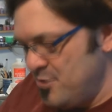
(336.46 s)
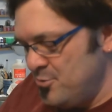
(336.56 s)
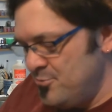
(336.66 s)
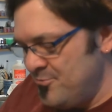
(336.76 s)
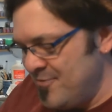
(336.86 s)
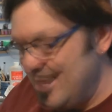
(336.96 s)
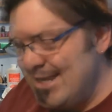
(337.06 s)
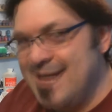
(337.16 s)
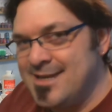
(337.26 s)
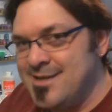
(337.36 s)
Ooh, fine
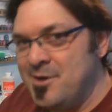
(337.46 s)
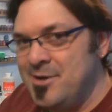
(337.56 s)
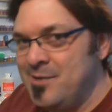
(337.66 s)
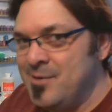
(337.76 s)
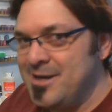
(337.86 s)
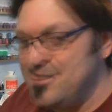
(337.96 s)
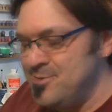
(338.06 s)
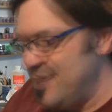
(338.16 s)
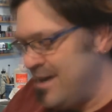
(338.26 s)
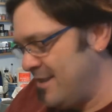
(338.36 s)
cast, I really want to
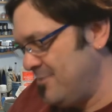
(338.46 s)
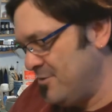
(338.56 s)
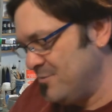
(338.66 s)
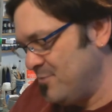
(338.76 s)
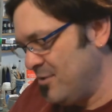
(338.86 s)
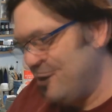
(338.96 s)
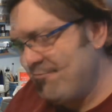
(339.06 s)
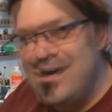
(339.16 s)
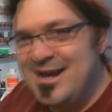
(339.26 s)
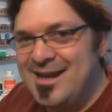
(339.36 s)
do that. No, it's more like,
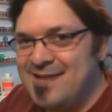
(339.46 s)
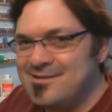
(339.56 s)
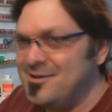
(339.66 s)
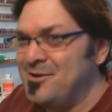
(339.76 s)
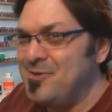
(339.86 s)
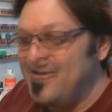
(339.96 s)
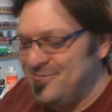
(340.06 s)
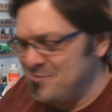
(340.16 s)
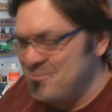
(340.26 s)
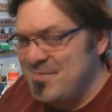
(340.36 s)
fine cast, no,
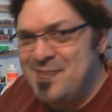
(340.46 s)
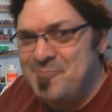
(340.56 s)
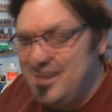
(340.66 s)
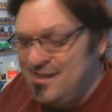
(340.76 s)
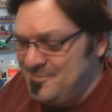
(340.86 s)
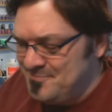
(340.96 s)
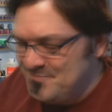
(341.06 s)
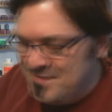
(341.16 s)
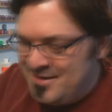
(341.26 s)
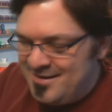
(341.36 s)
don't make me.
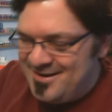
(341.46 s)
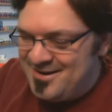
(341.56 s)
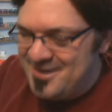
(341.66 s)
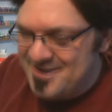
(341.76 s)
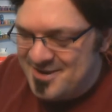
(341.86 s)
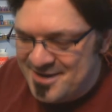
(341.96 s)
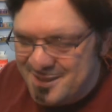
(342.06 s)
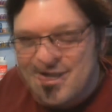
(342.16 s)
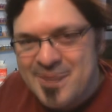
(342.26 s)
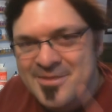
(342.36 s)

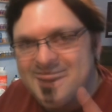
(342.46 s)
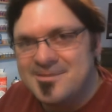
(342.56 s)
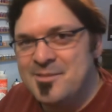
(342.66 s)
Anyway, that's it.